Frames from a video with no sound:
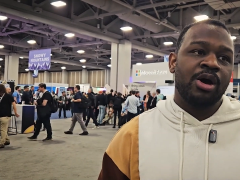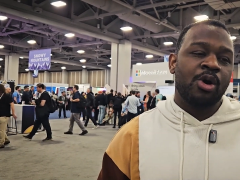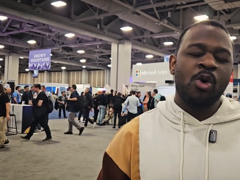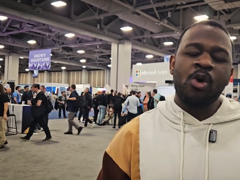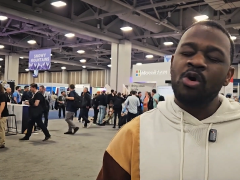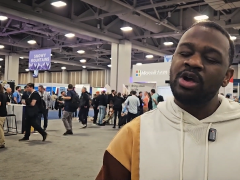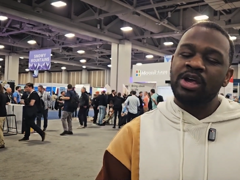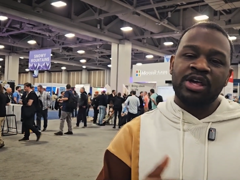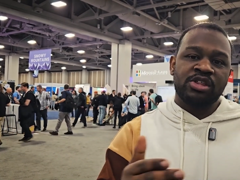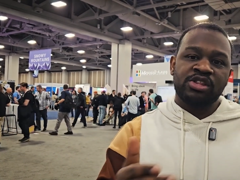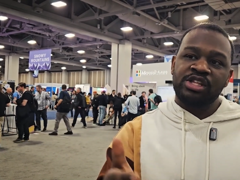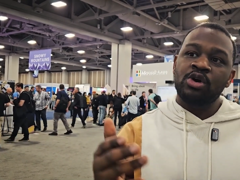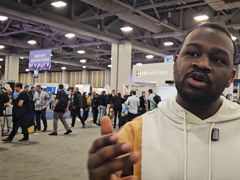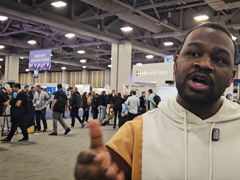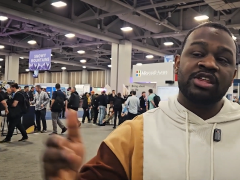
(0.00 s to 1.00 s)
or
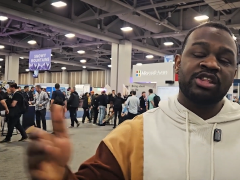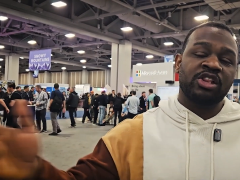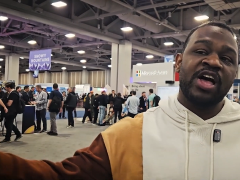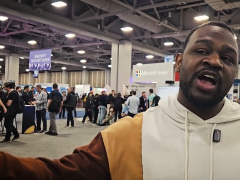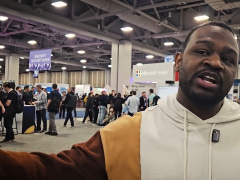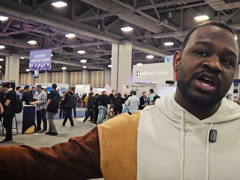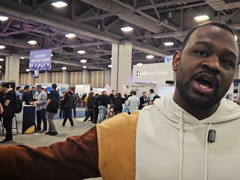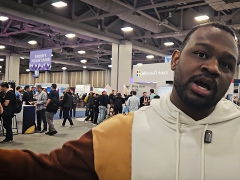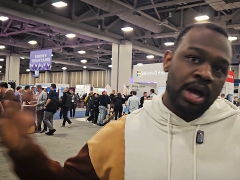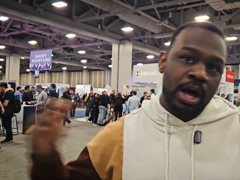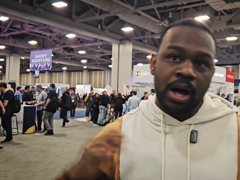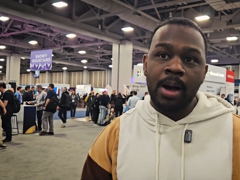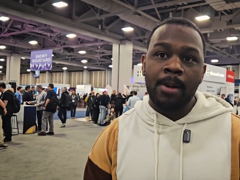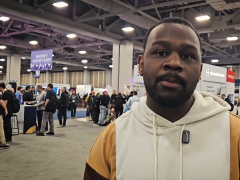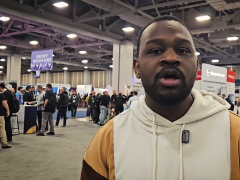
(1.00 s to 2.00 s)

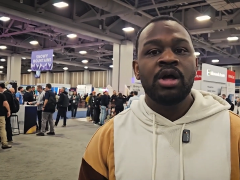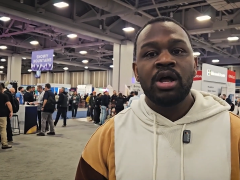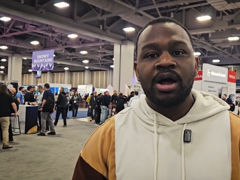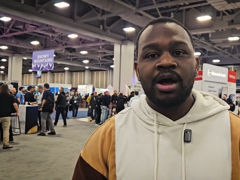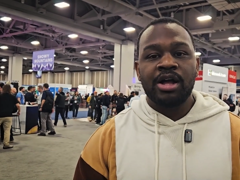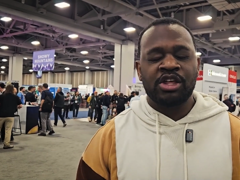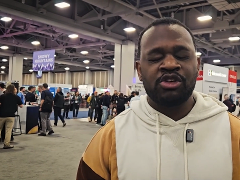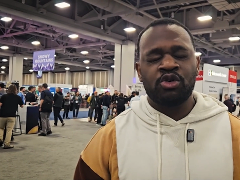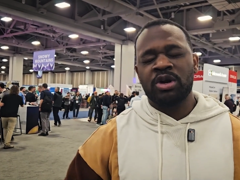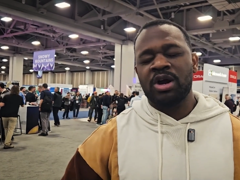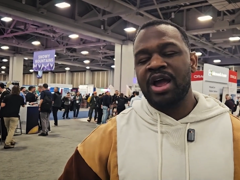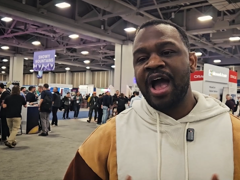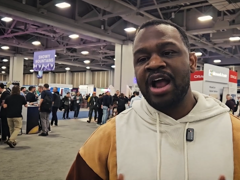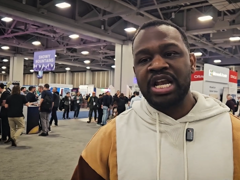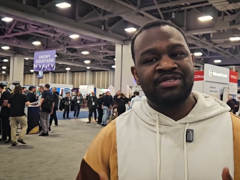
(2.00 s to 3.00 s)
istio.slack.com to join our
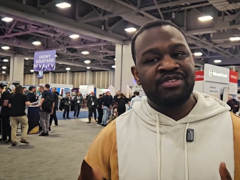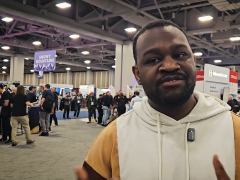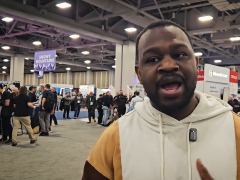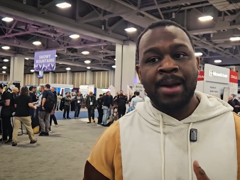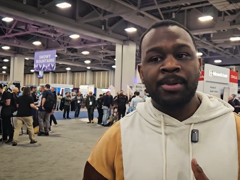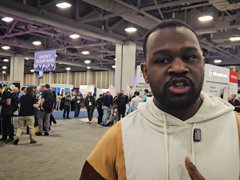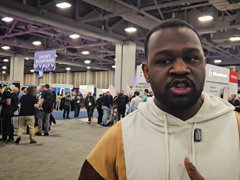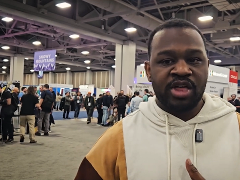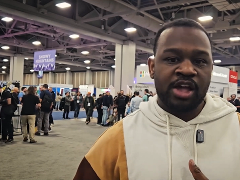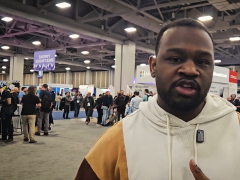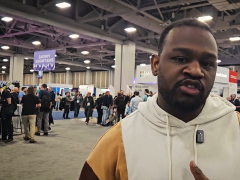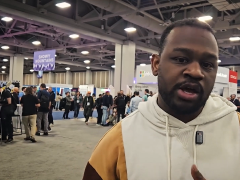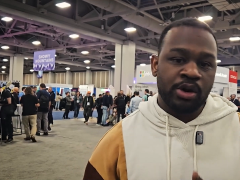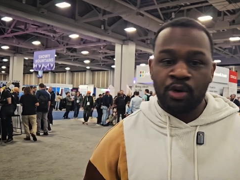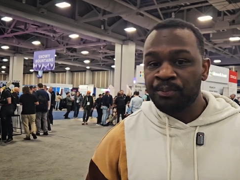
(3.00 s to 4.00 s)
active and vibrant Slack
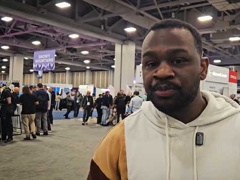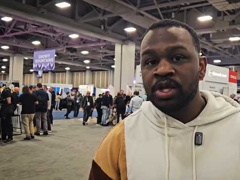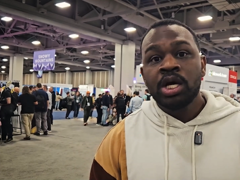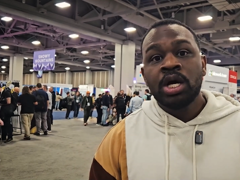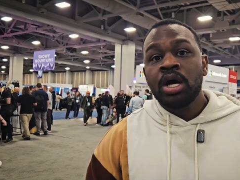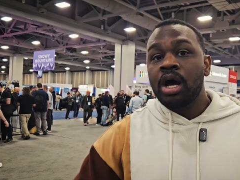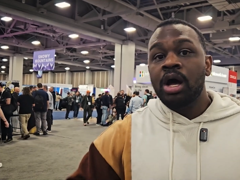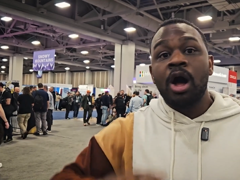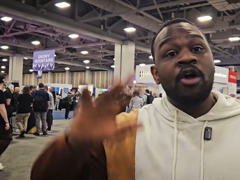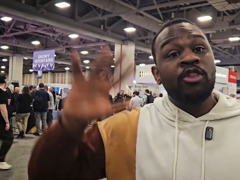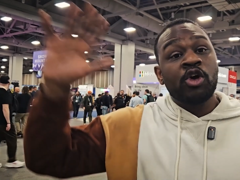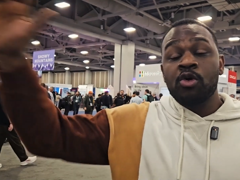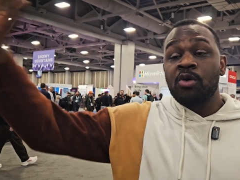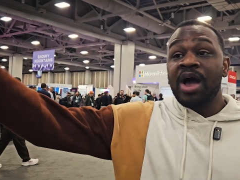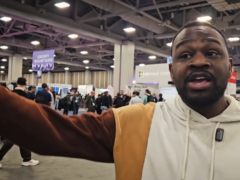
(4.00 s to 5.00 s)
channel. On the
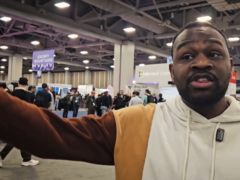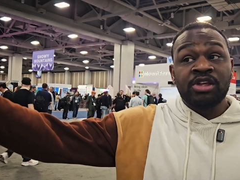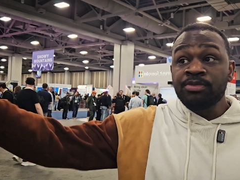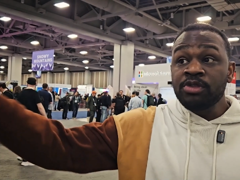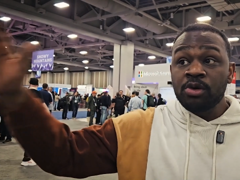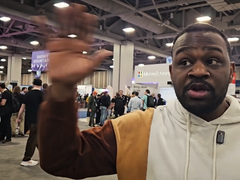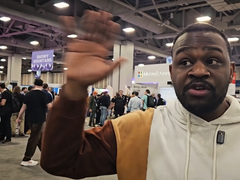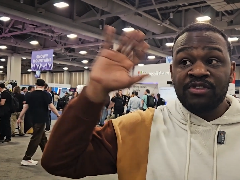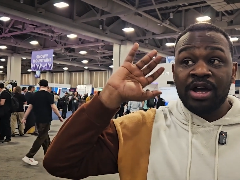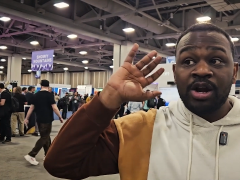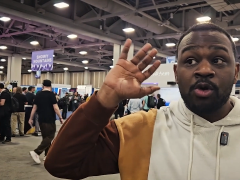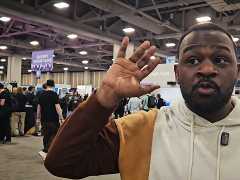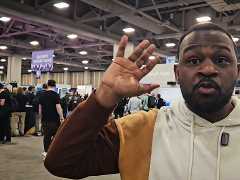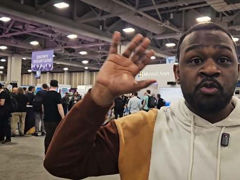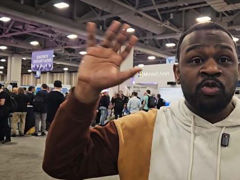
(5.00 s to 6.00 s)
horizon, we've got
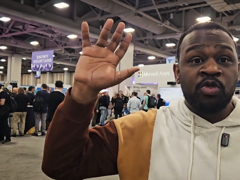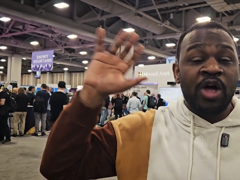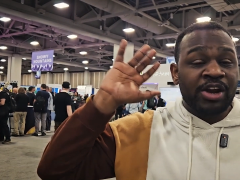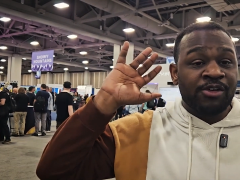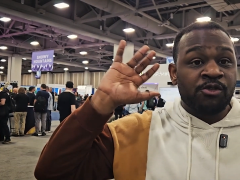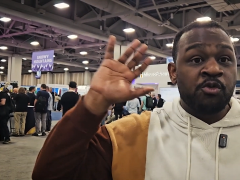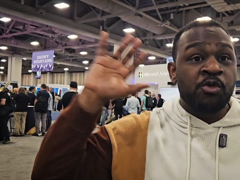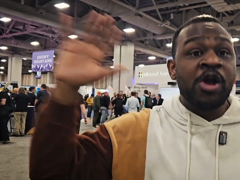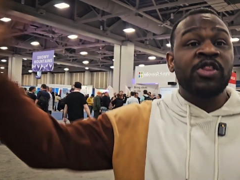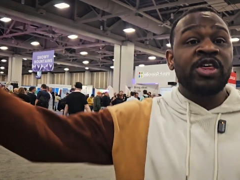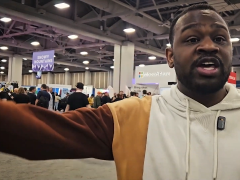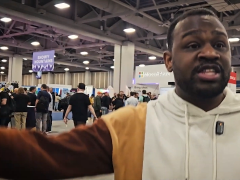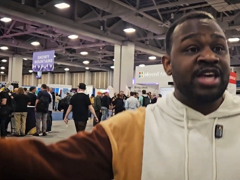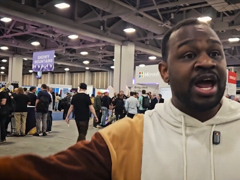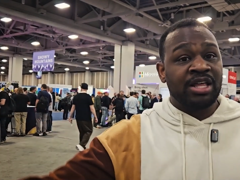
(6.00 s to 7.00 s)
a lot of really
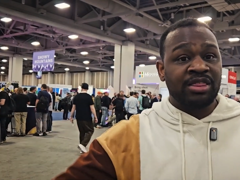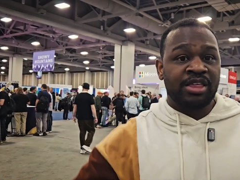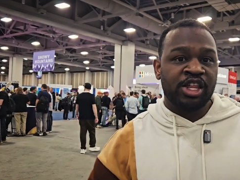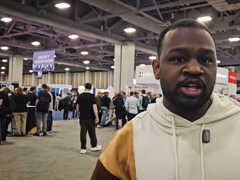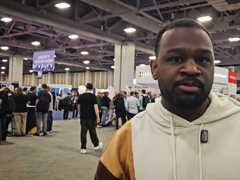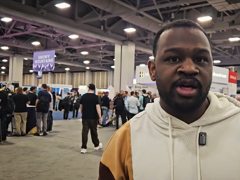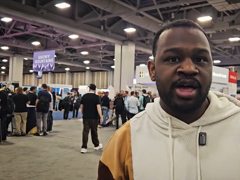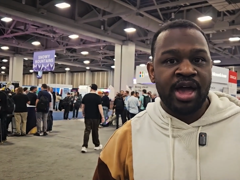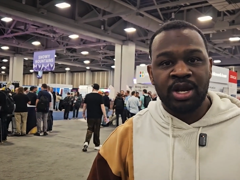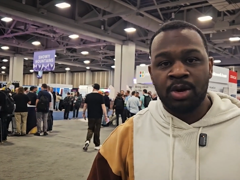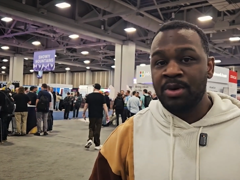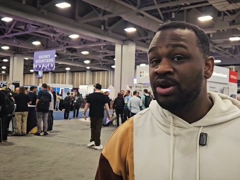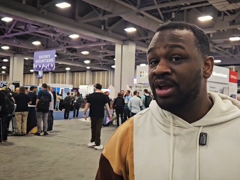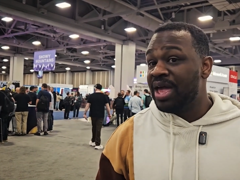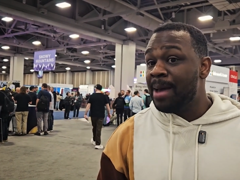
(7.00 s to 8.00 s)
exciting things planned
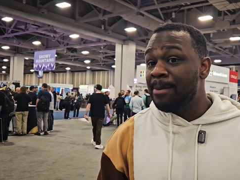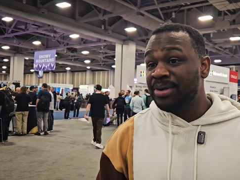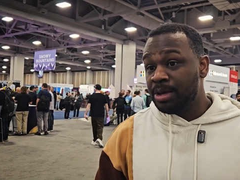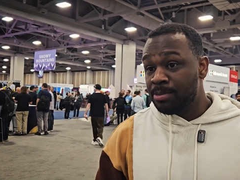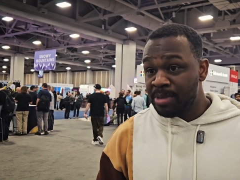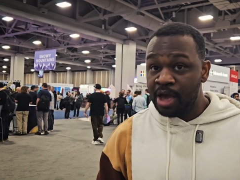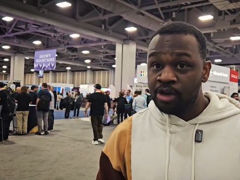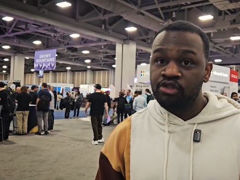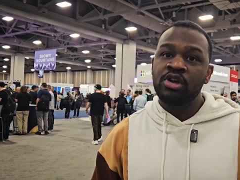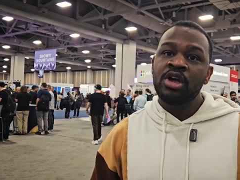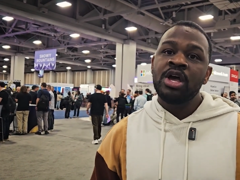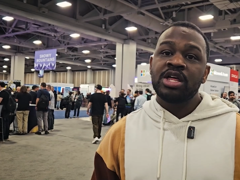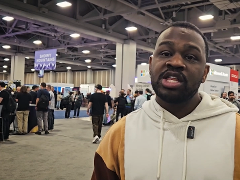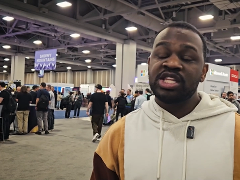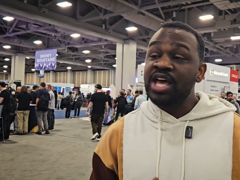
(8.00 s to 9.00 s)
around ambient mesh.
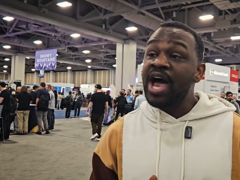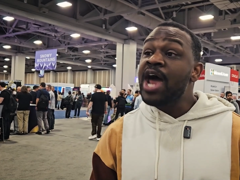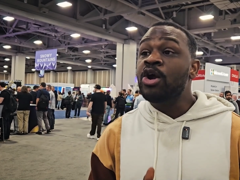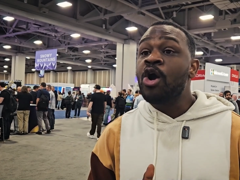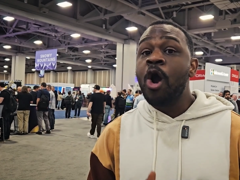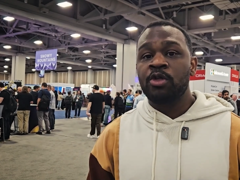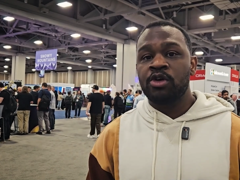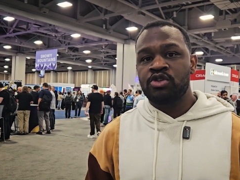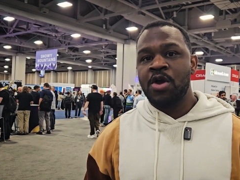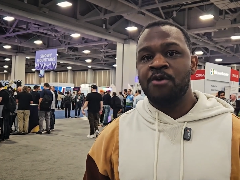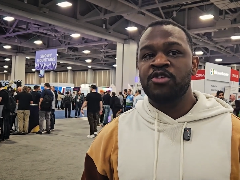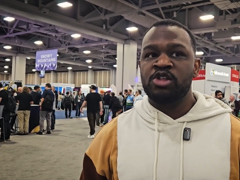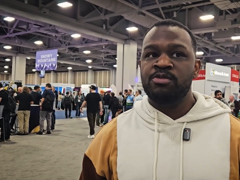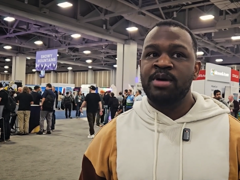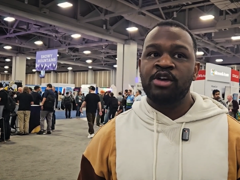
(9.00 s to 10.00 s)
Sidecarless
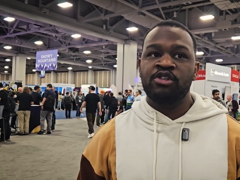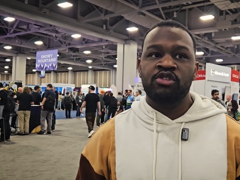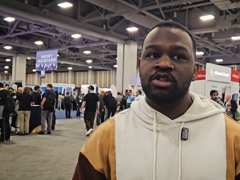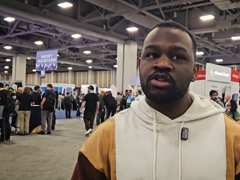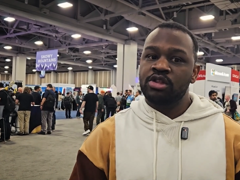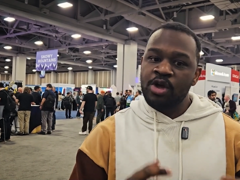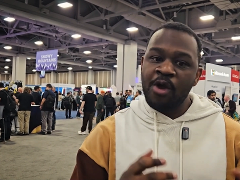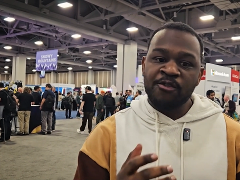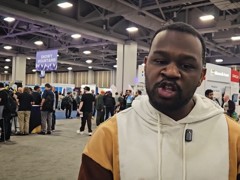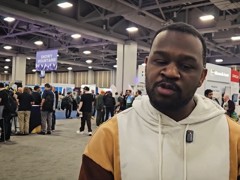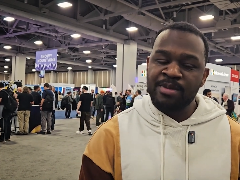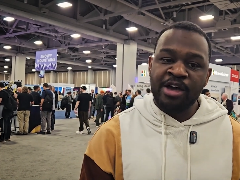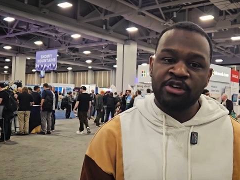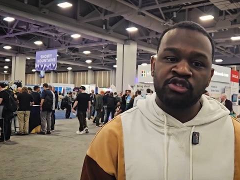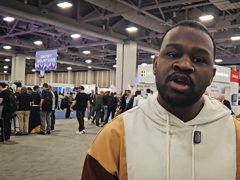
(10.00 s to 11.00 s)
service mesh, it's service
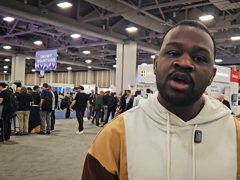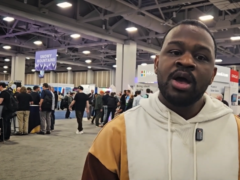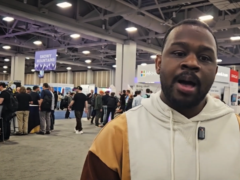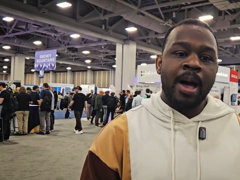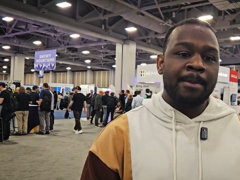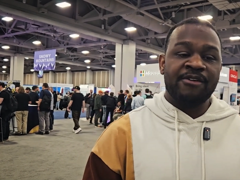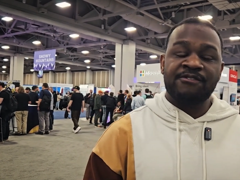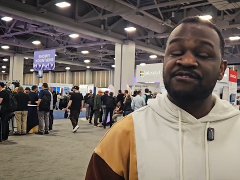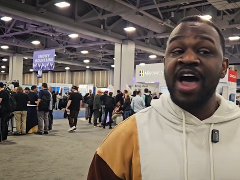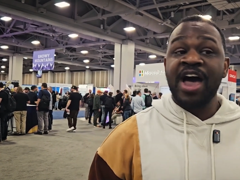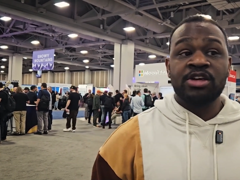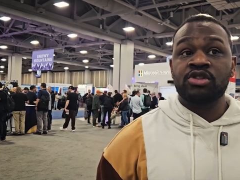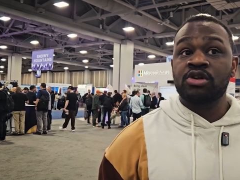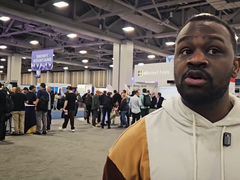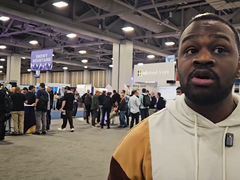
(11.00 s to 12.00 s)
mesh, but
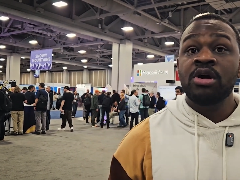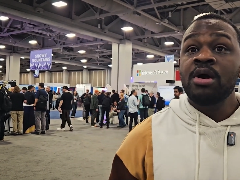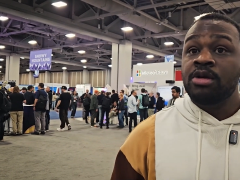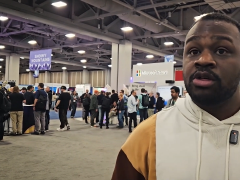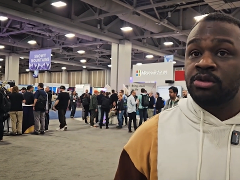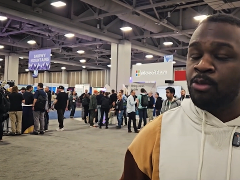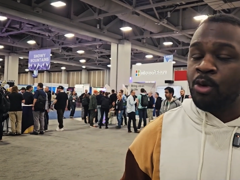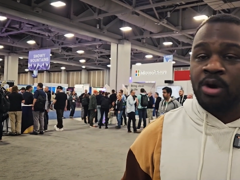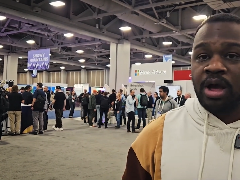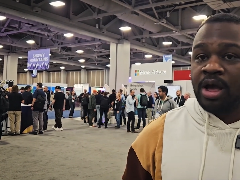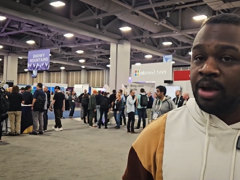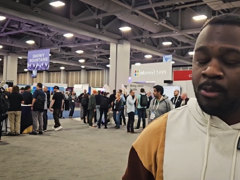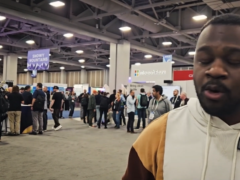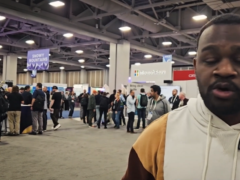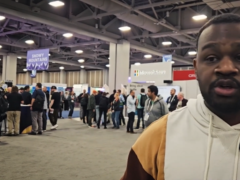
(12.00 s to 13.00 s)
faster,
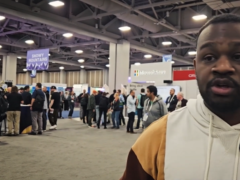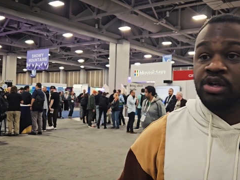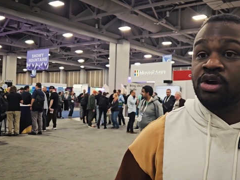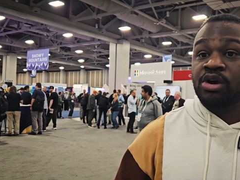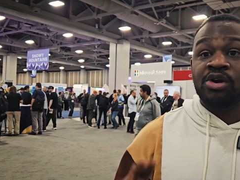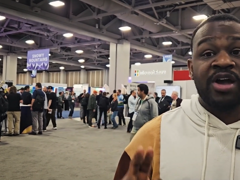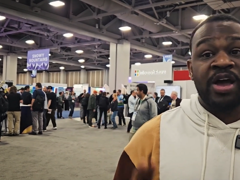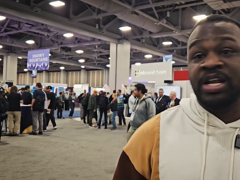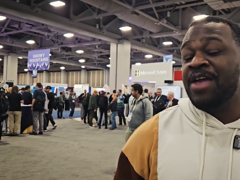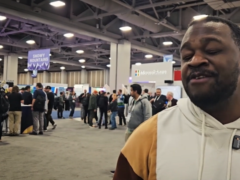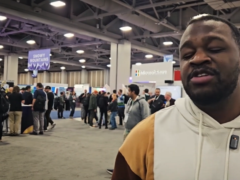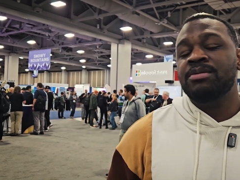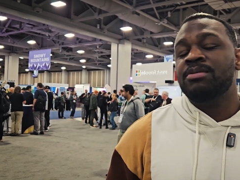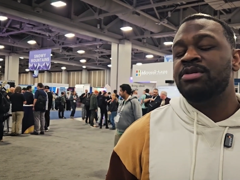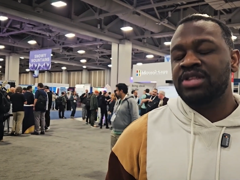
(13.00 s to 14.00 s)
more secure, and
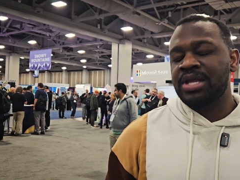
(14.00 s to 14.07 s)
even